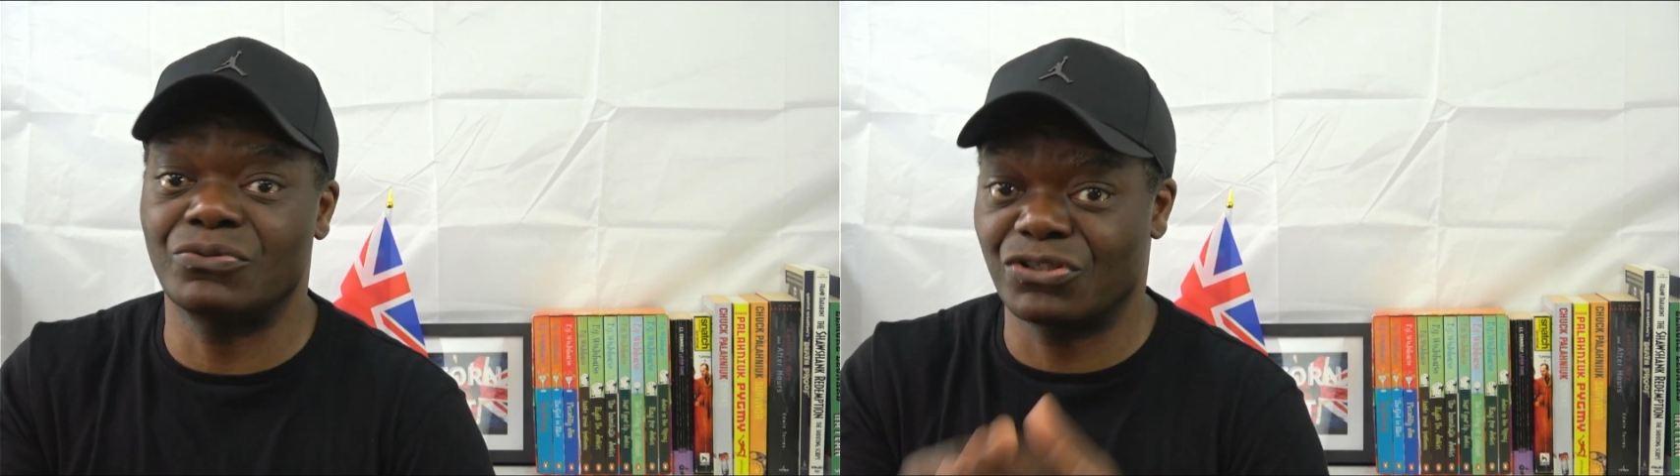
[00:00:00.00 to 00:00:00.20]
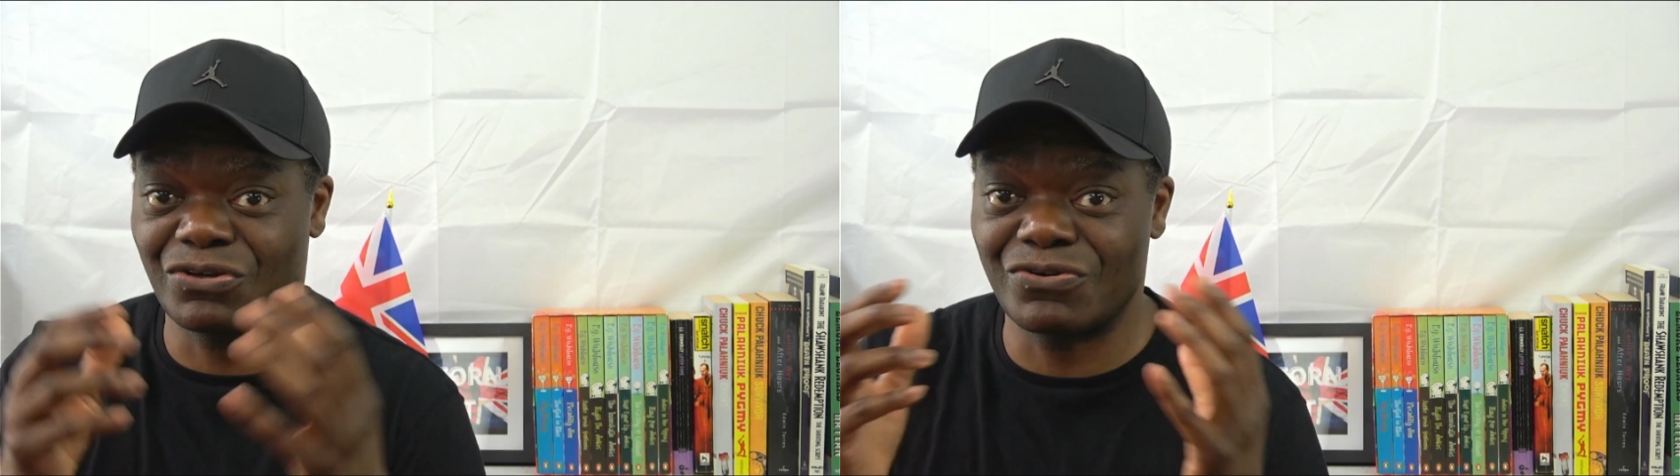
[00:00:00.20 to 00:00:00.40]

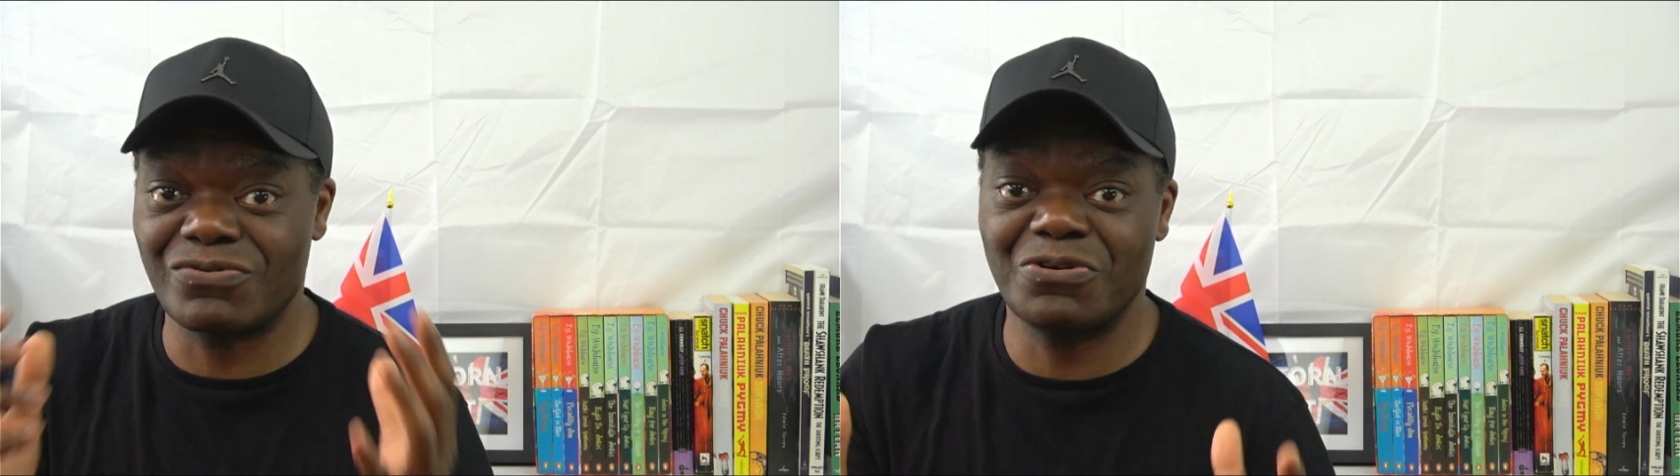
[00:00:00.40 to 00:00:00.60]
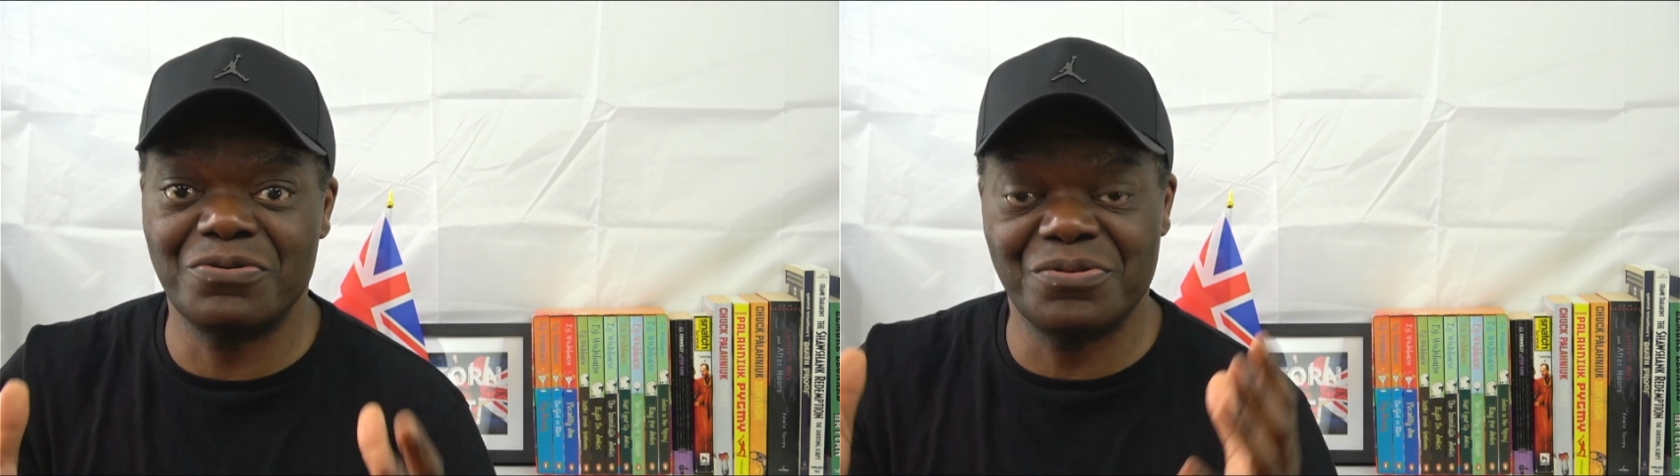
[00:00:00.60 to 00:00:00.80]
to
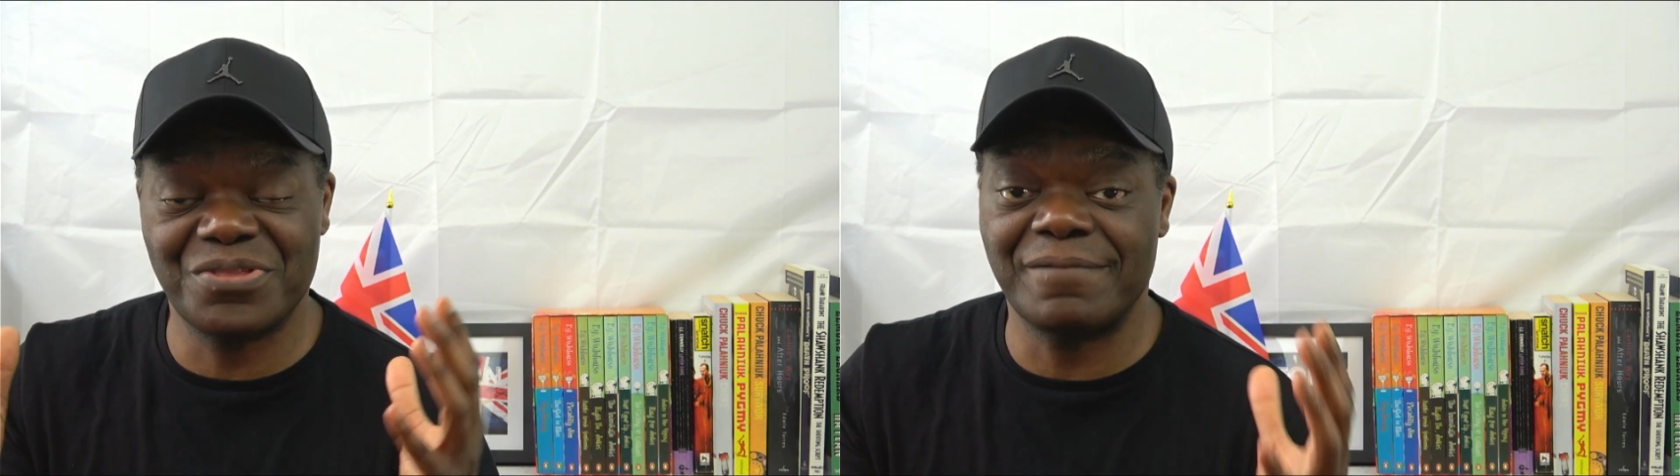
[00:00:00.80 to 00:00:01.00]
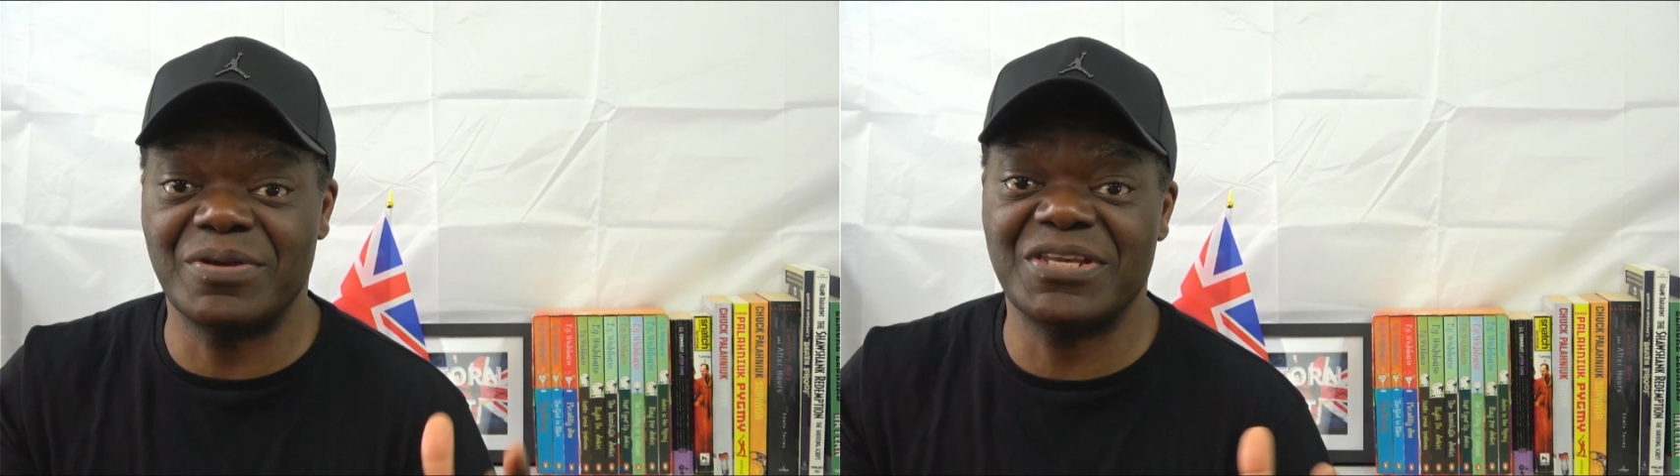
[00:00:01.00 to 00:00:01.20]
grow
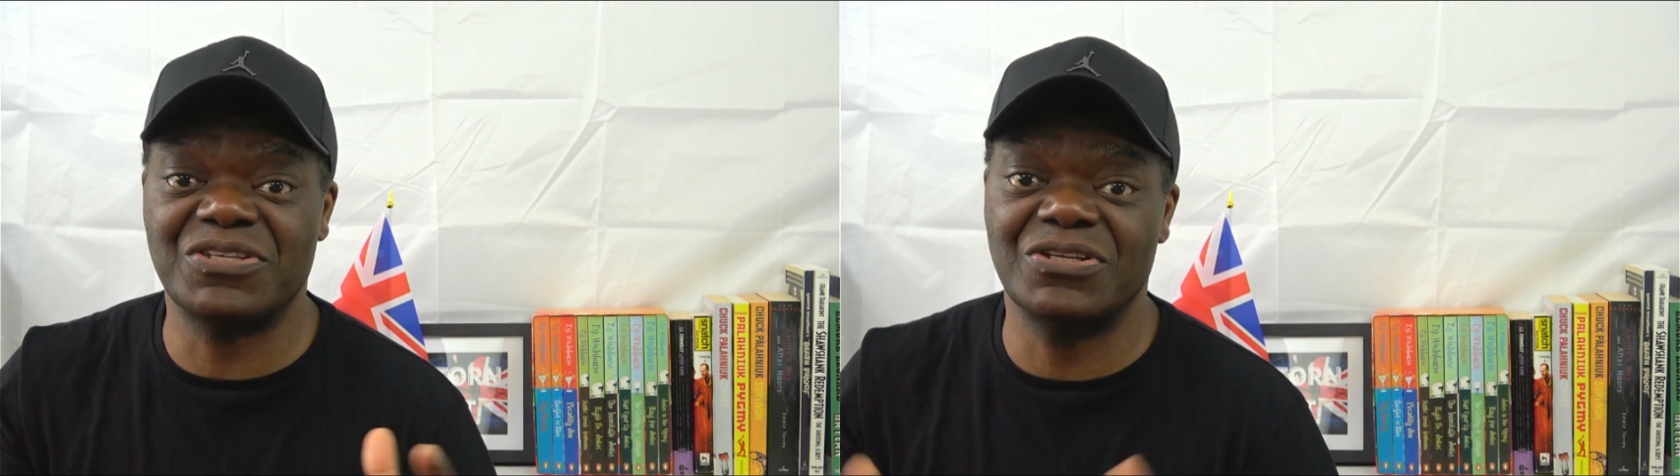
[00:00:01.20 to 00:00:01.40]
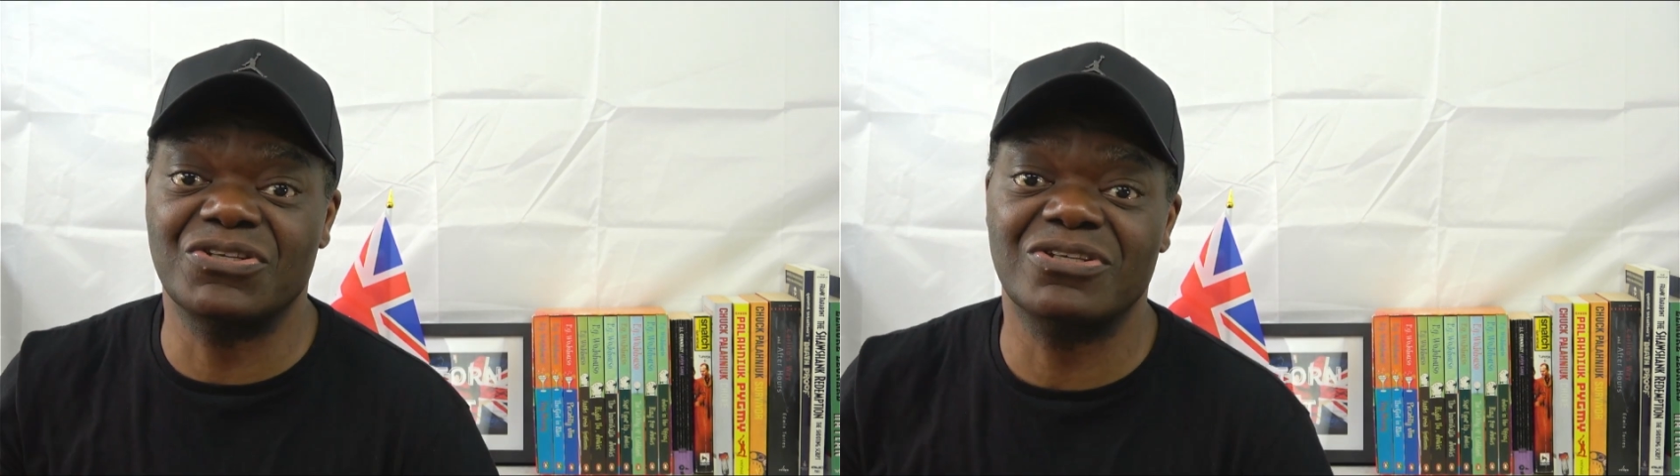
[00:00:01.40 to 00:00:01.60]
their business.